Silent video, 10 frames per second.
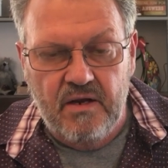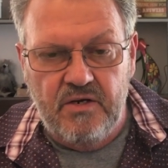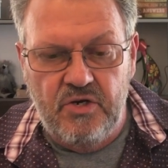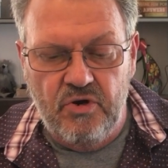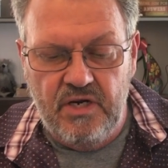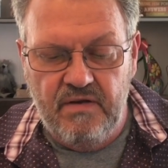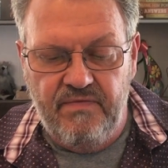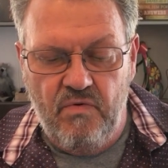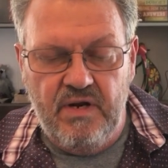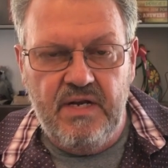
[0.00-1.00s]
During the
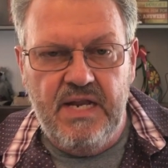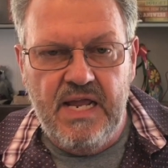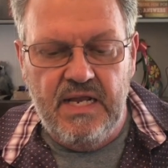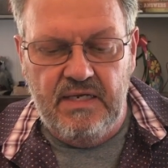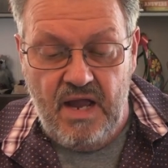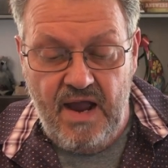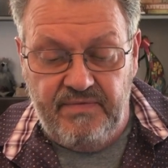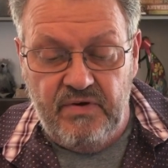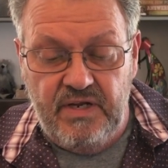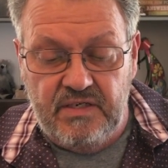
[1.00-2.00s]
forty days
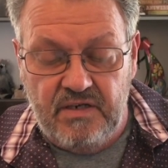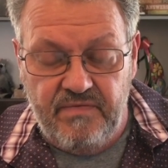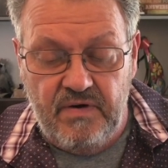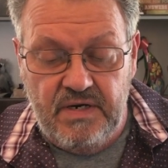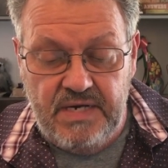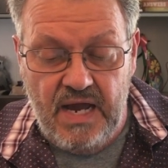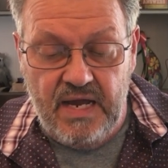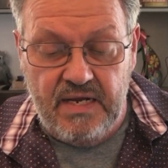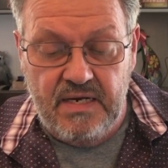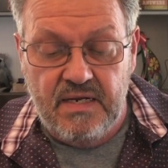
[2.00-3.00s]
after he suffered and
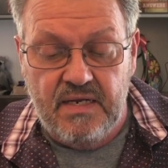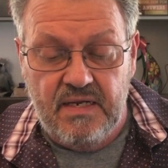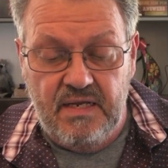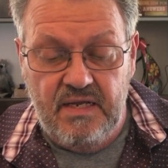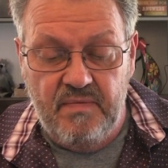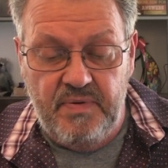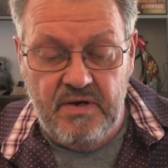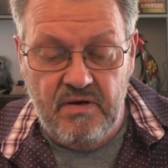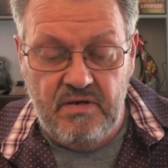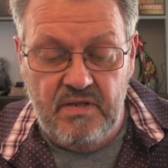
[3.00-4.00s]
died, he
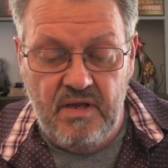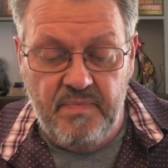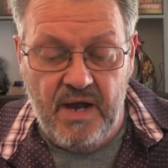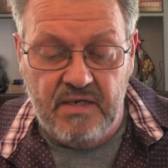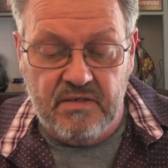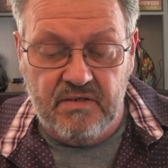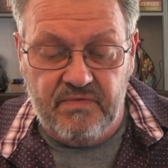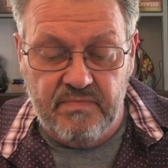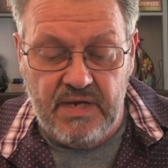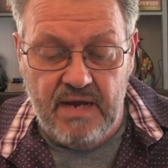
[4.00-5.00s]
appeared to the apostles
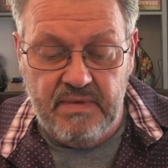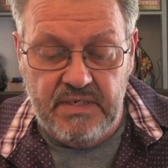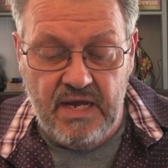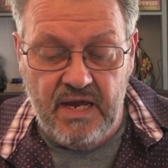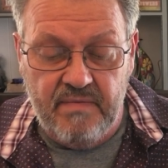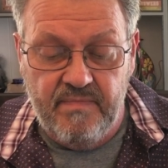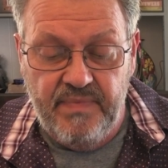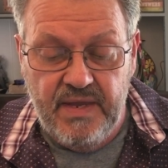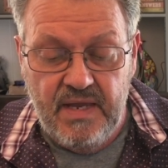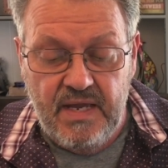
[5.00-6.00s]
from time to time,
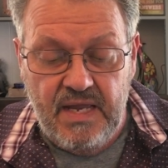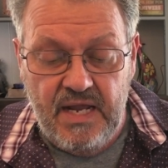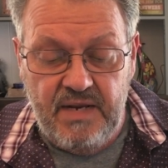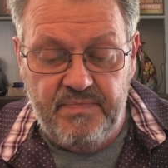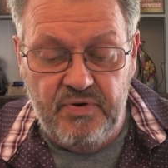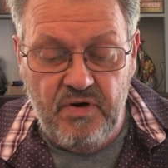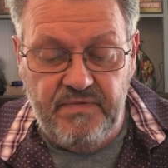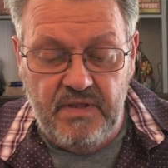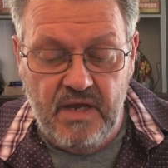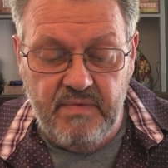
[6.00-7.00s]
and he proved
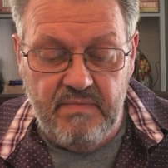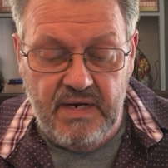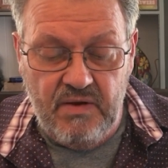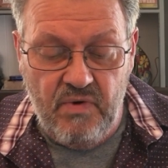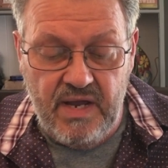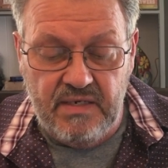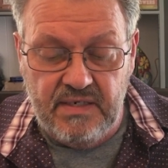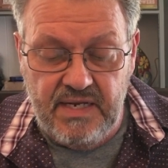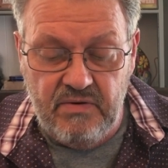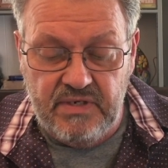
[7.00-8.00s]
to them in many ways
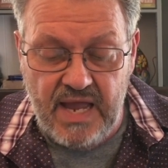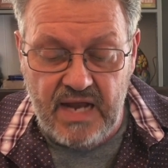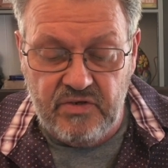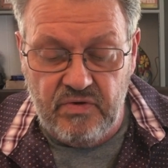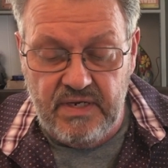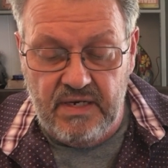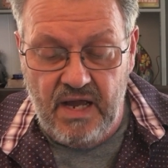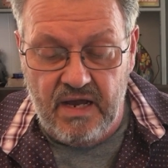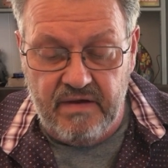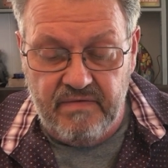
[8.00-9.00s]
that he was actually
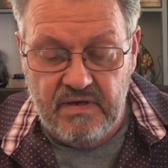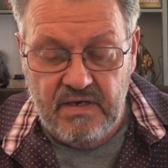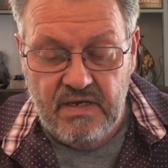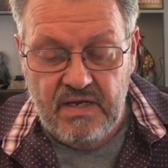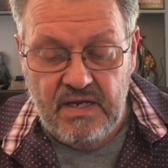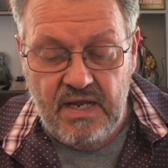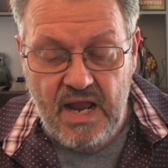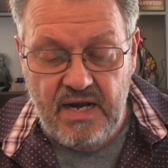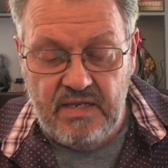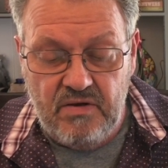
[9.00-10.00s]
alive,
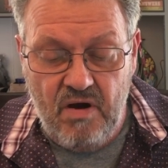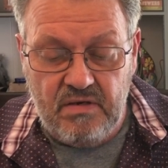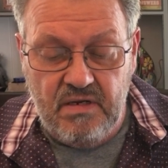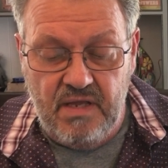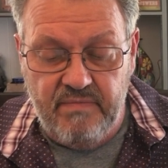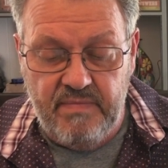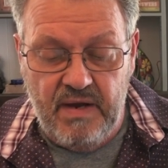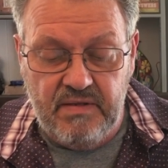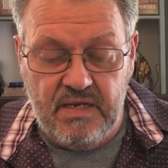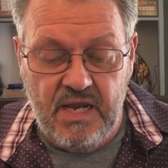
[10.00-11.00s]
and he talked to them
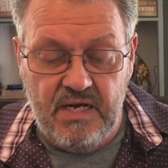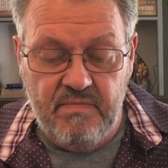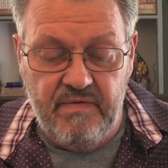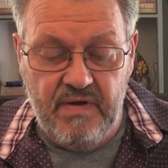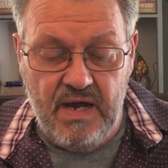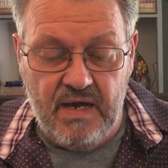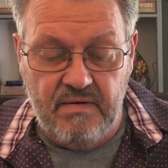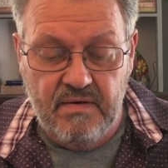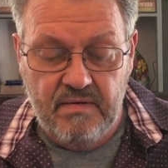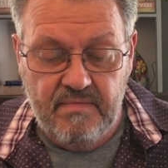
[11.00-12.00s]
about the kingdom of God.